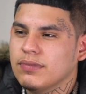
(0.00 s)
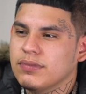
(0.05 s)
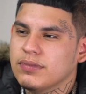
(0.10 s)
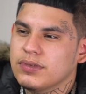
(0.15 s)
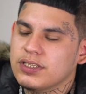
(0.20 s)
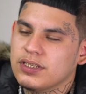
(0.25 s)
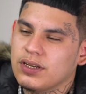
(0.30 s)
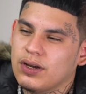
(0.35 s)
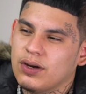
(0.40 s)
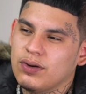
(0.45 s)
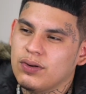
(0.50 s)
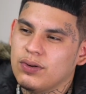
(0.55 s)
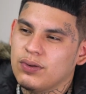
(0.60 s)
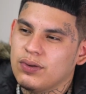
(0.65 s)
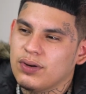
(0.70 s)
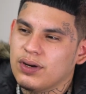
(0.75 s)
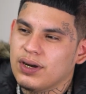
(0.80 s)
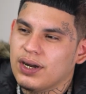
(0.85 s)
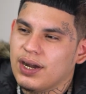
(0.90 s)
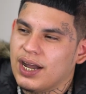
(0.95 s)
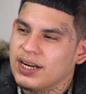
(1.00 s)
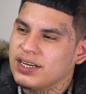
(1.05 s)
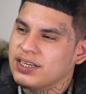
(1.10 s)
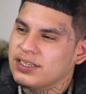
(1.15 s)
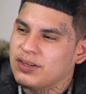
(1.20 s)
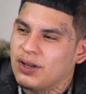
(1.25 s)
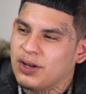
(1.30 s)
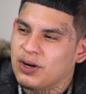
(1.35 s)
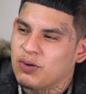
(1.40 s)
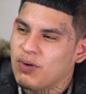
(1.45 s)
So I
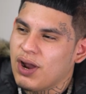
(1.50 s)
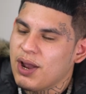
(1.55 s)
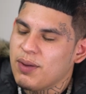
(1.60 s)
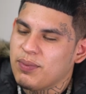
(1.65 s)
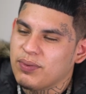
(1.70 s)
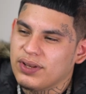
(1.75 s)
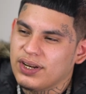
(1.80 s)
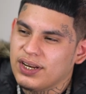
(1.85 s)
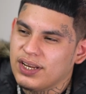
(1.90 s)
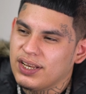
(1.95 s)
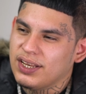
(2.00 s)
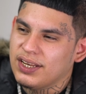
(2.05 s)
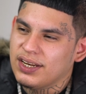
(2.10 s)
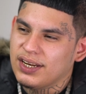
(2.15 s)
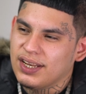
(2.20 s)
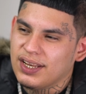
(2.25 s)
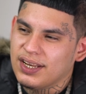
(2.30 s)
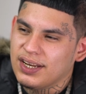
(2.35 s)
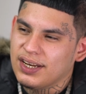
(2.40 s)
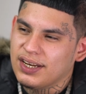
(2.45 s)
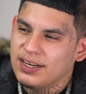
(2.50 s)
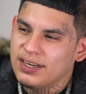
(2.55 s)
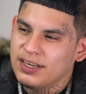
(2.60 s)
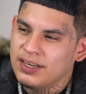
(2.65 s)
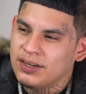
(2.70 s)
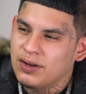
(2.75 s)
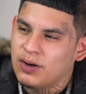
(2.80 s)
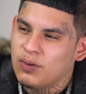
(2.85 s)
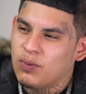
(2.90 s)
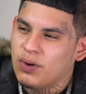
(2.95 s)
just started rapping, and you
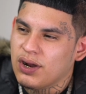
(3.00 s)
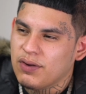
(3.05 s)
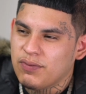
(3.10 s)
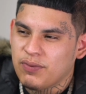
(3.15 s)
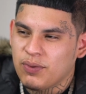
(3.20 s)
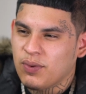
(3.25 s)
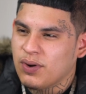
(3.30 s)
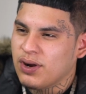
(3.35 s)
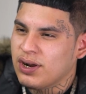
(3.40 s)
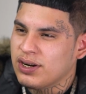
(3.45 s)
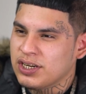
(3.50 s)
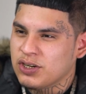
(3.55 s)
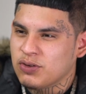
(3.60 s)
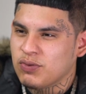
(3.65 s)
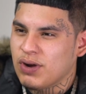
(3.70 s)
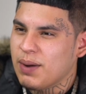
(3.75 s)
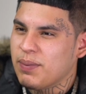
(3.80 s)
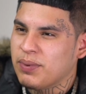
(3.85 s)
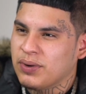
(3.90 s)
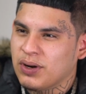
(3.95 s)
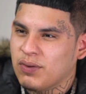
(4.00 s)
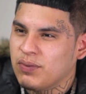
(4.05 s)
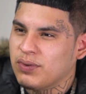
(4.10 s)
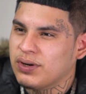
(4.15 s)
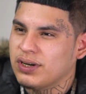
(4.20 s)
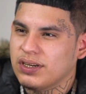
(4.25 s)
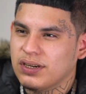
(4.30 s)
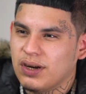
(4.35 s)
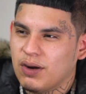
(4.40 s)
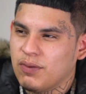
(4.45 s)
know, word for word, just rapping over
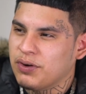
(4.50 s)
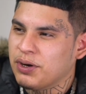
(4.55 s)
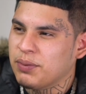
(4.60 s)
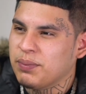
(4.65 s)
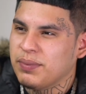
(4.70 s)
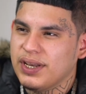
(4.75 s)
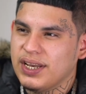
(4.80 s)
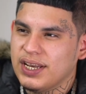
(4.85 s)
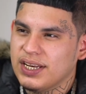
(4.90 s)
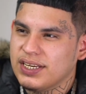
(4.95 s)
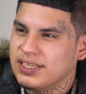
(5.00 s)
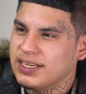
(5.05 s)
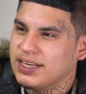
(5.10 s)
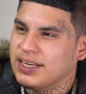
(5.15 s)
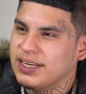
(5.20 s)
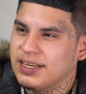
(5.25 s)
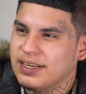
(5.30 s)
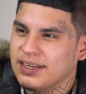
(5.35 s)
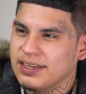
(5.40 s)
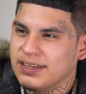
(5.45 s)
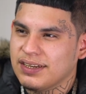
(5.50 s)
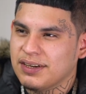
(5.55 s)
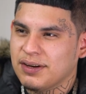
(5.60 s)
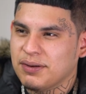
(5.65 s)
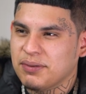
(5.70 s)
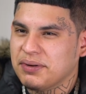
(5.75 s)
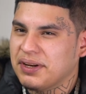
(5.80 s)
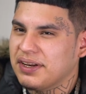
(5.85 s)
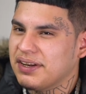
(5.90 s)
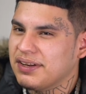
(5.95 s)
the mix, and you
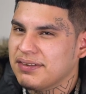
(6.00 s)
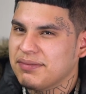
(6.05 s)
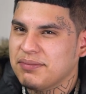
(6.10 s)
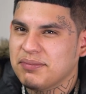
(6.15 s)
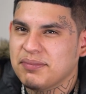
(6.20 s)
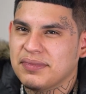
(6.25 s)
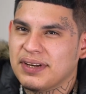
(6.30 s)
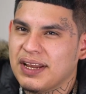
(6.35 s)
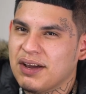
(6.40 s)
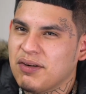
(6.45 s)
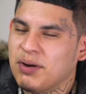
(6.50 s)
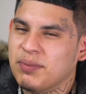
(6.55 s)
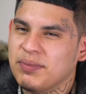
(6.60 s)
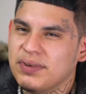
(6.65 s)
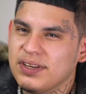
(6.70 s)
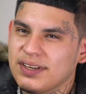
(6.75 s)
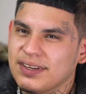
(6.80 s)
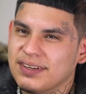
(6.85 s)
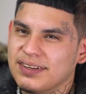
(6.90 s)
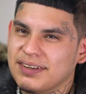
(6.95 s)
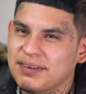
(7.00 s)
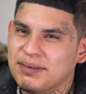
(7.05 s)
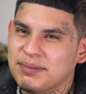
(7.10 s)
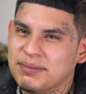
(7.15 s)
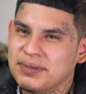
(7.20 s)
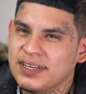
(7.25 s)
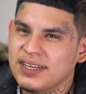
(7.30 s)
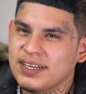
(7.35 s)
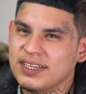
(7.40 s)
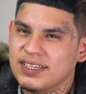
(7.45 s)
know, now I'm here. You know what
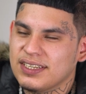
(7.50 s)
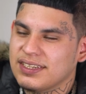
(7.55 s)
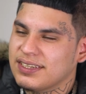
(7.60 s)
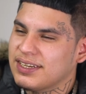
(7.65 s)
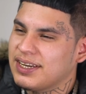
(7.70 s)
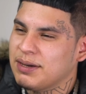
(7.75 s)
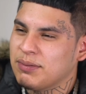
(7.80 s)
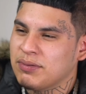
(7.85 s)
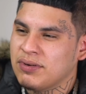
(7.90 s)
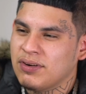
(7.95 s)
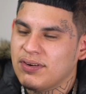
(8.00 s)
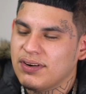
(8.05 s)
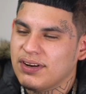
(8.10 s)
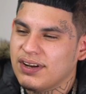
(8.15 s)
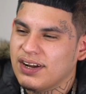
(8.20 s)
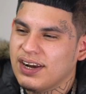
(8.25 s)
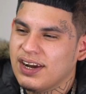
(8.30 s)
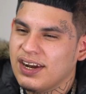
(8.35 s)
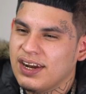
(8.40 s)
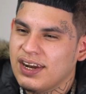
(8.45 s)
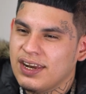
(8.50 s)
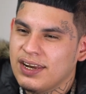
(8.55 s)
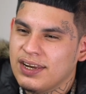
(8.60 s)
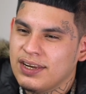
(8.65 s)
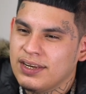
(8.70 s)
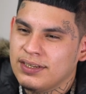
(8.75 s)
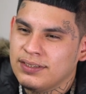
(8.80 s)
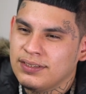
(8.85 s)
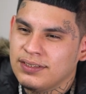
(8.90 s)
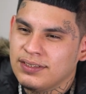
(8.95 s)
I'm saying? Just kept going.
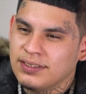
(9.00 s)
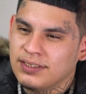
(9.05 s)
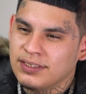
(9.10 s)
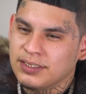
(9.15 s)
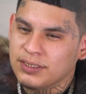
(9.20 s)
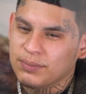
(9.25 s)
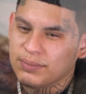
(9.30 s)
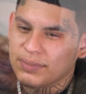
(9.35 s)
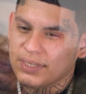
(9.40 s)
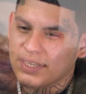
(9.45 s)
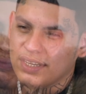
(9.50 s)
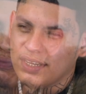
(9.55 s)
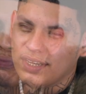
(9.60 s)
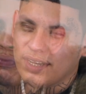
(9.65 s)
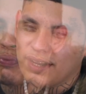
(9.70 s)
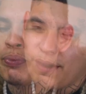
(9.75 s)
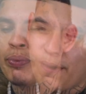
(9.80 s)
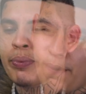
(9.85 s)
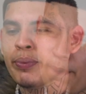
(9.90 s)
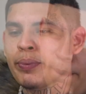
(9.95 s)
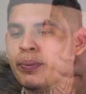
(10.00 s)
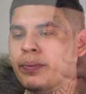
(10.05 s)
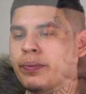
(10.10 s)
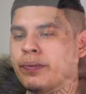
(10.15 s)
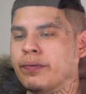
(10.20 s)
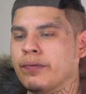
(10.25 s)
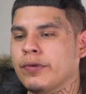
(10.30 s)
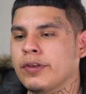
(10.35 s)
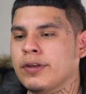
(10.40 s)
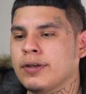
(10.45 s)
You know what
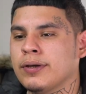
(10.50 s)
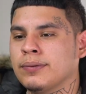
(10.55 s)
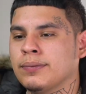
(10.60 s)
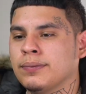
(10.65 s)
I'm saying?